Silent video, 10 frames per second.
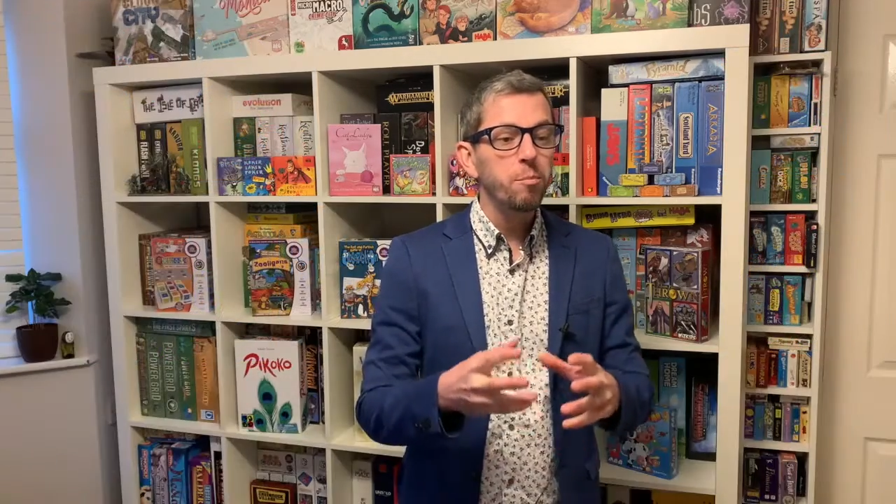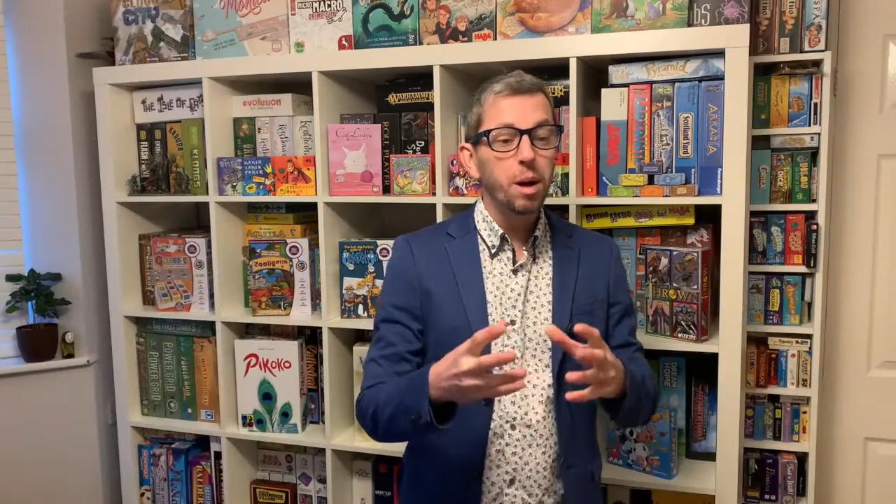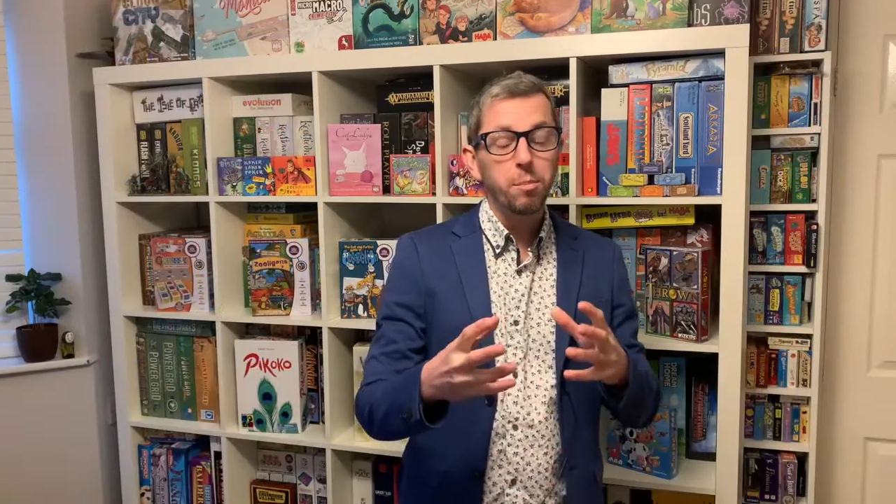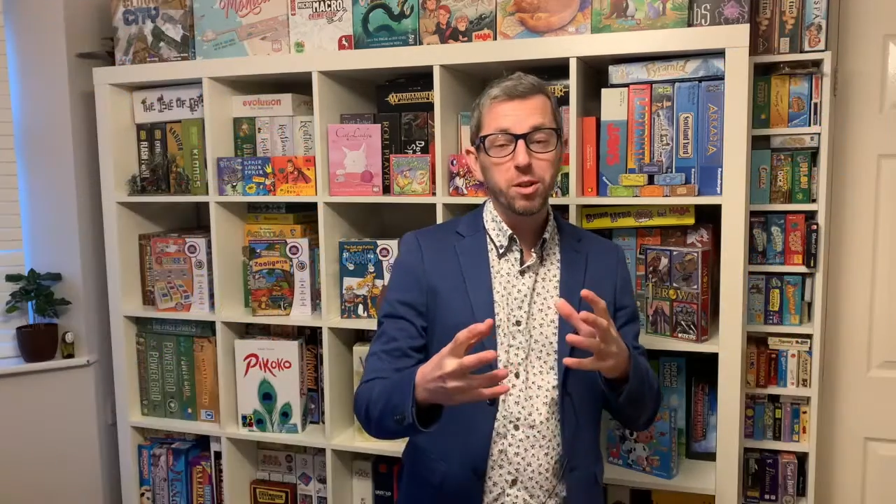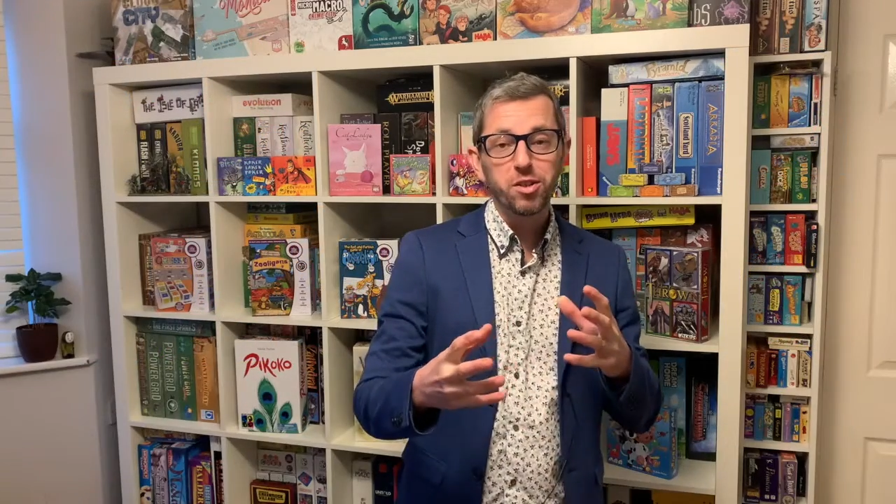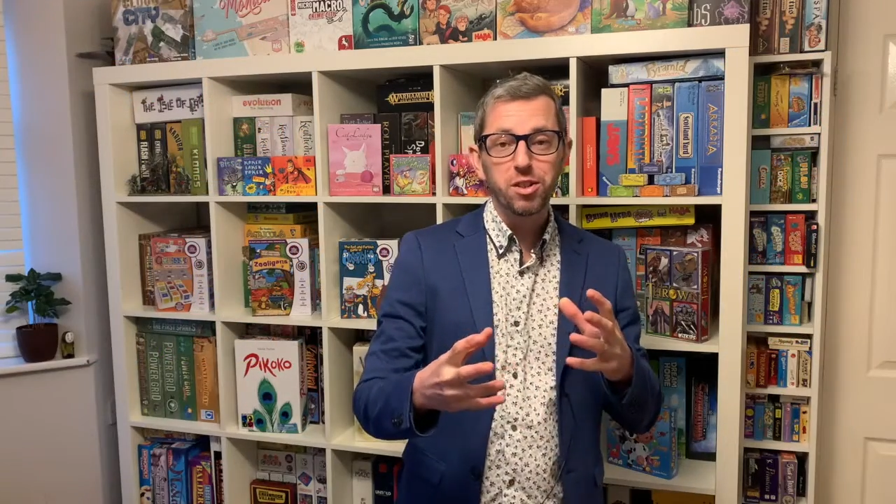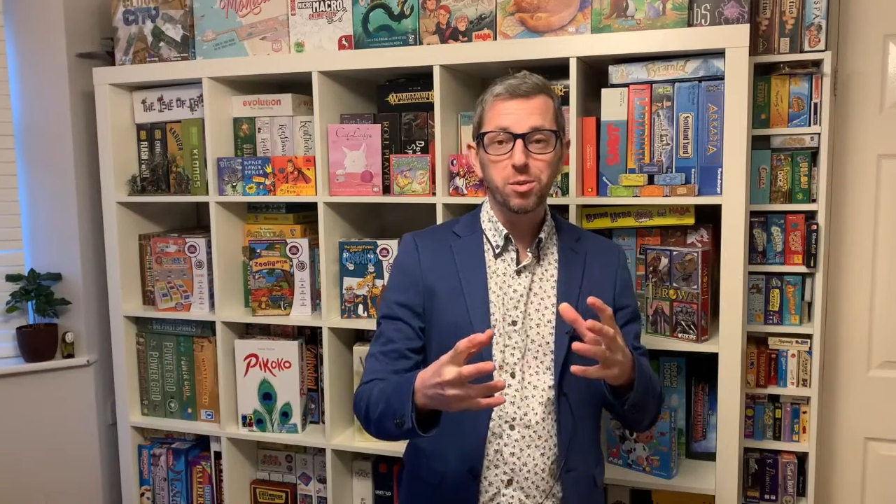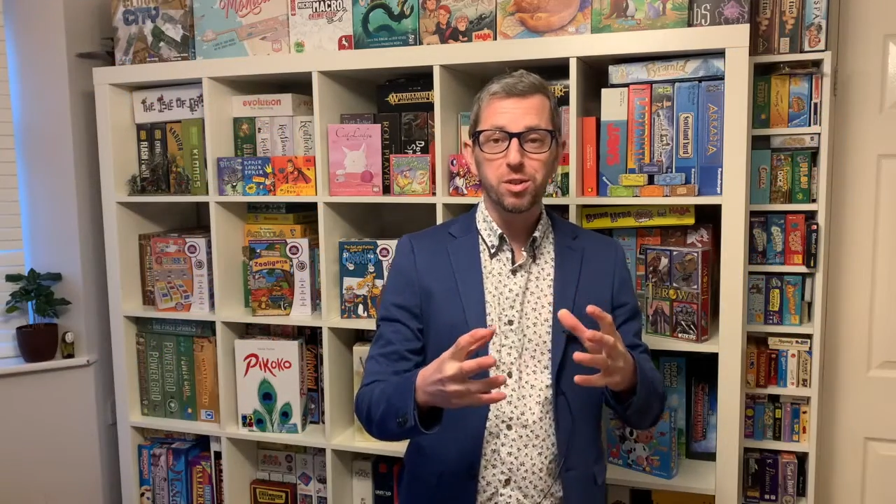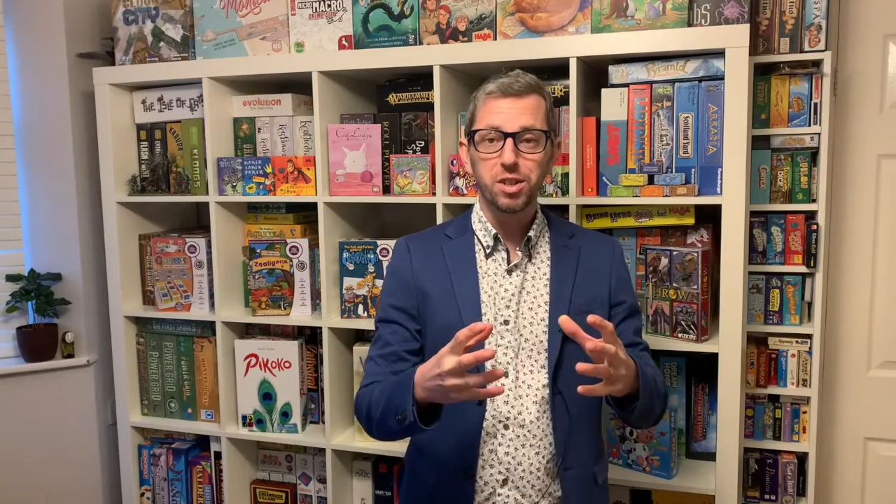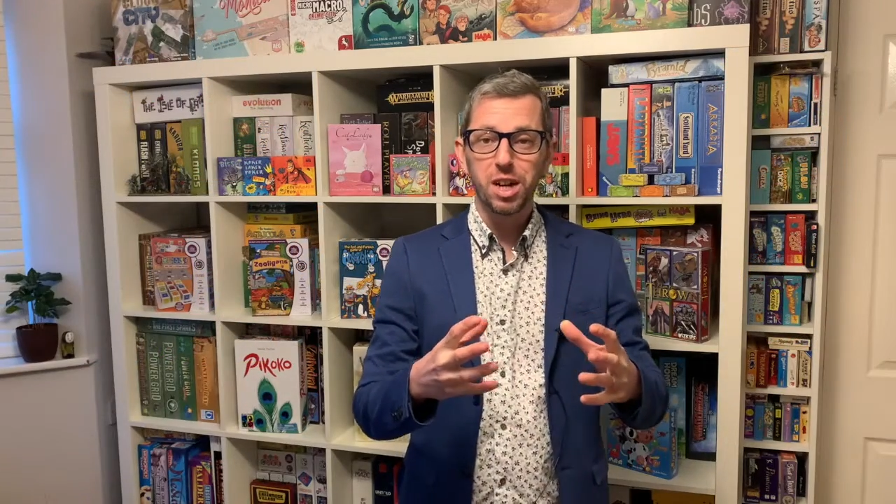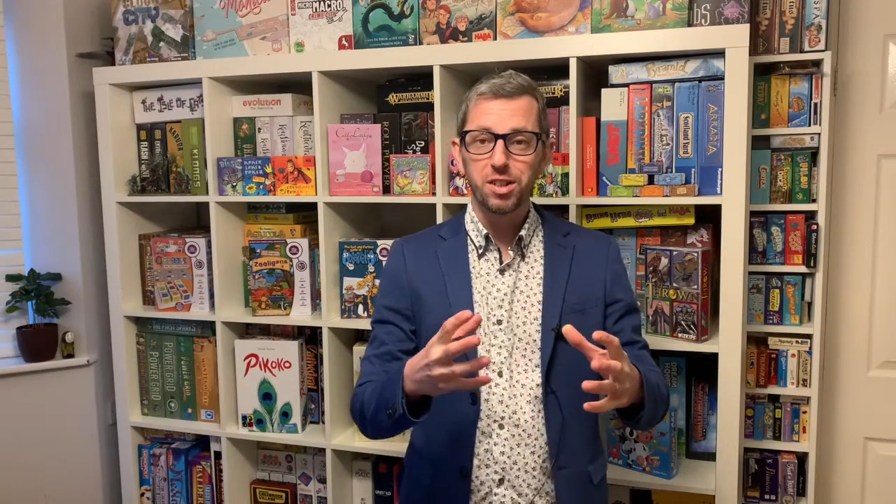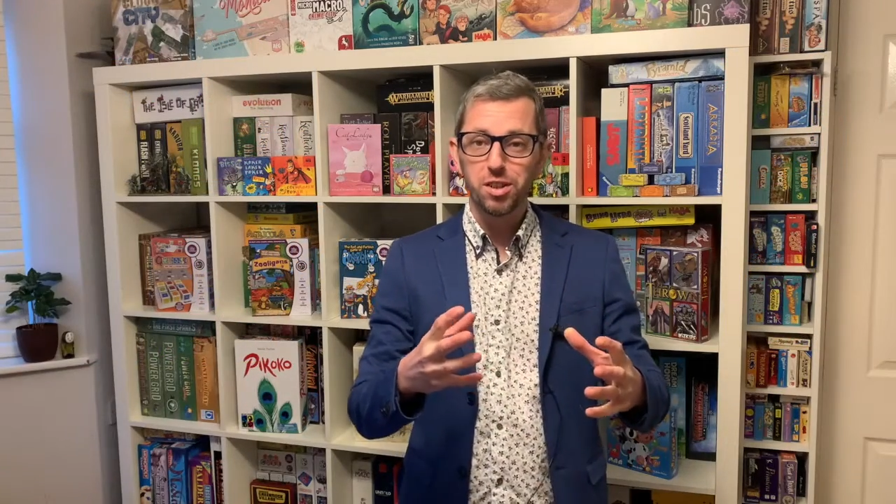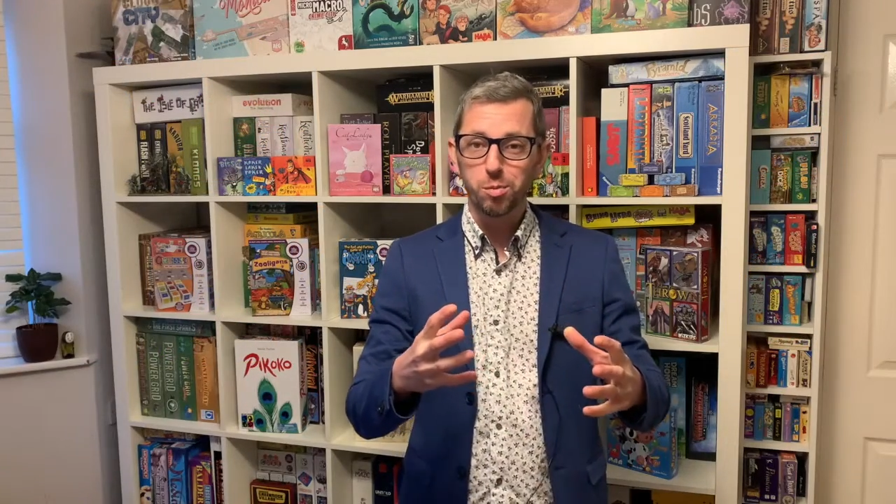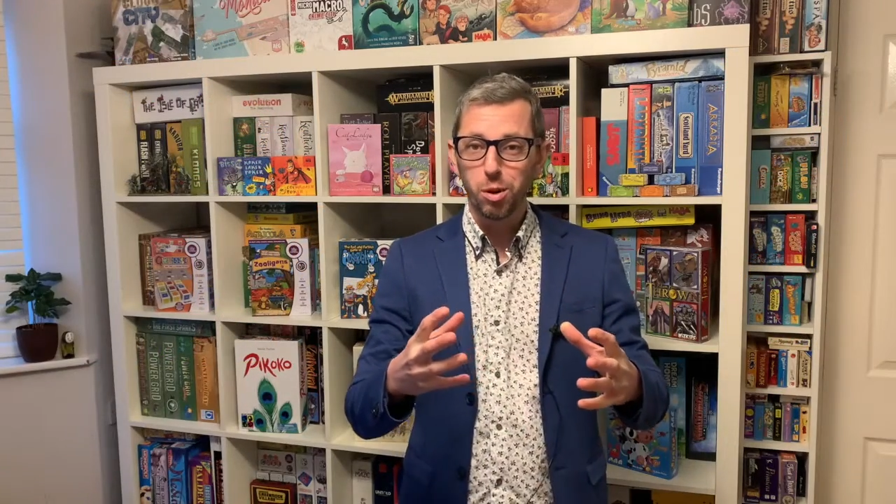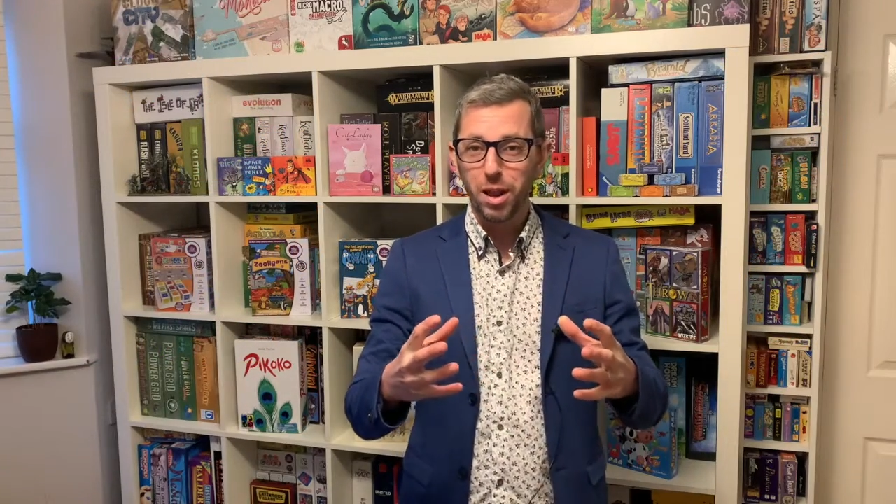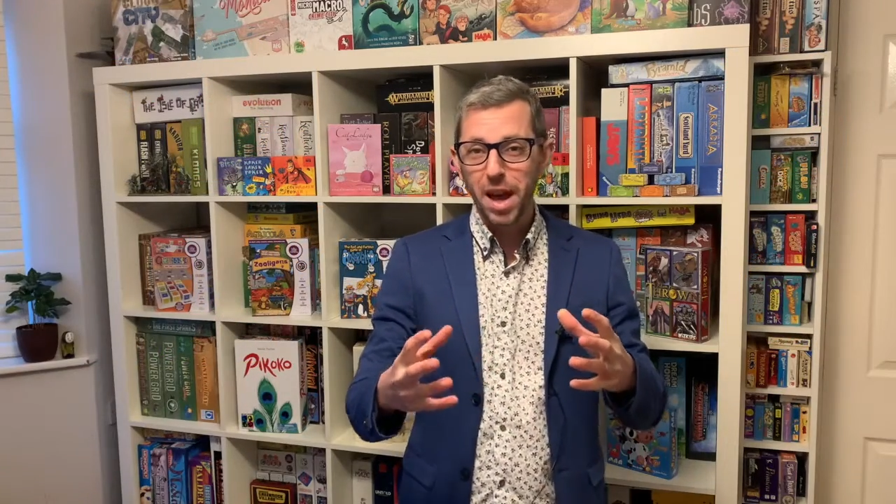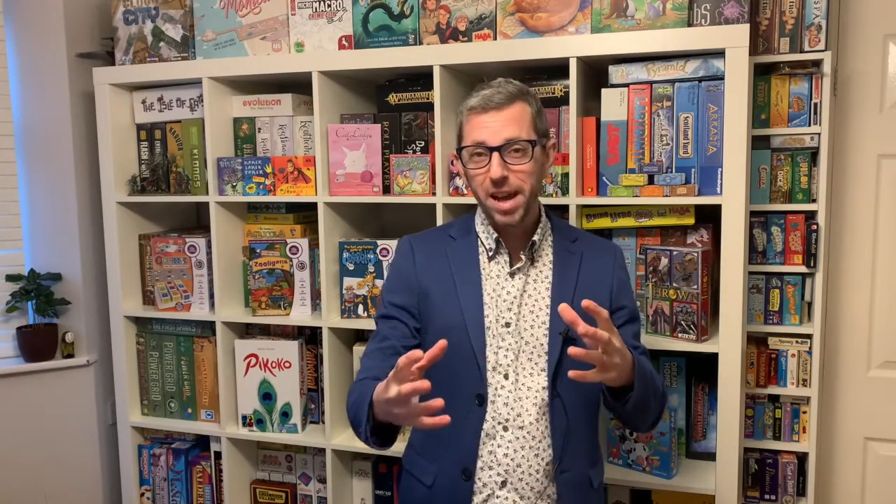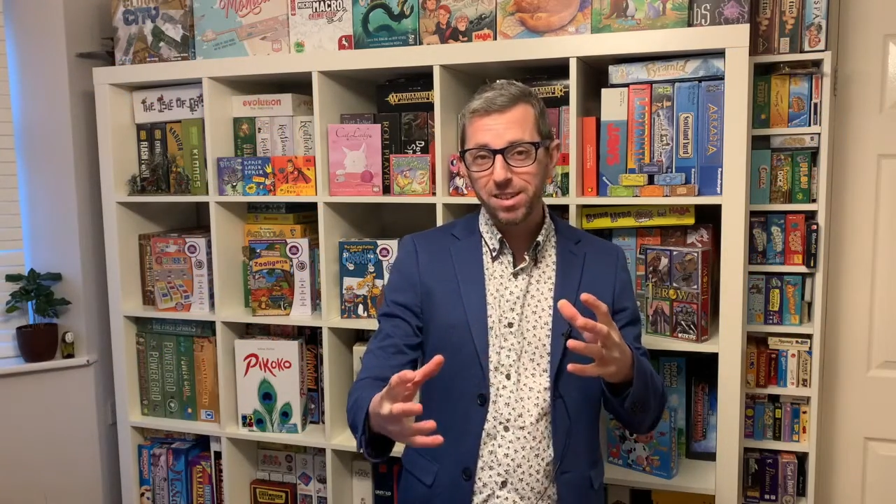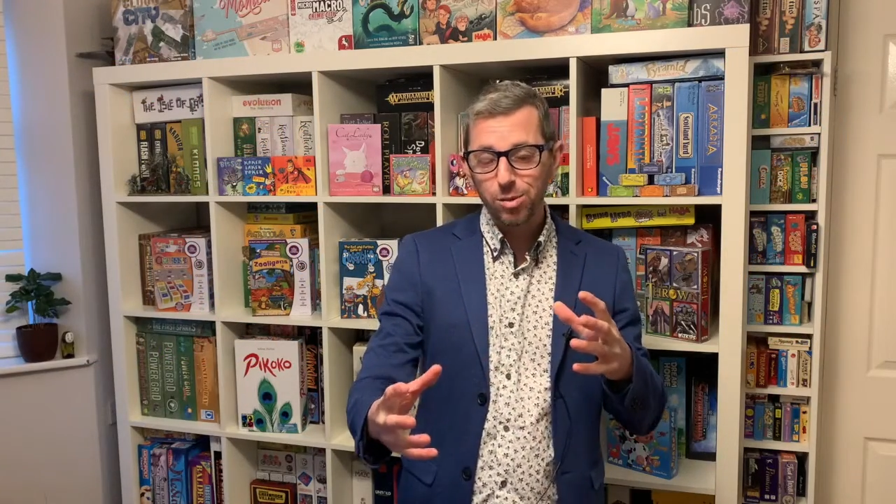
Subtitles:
publishers were starting to pull ahead,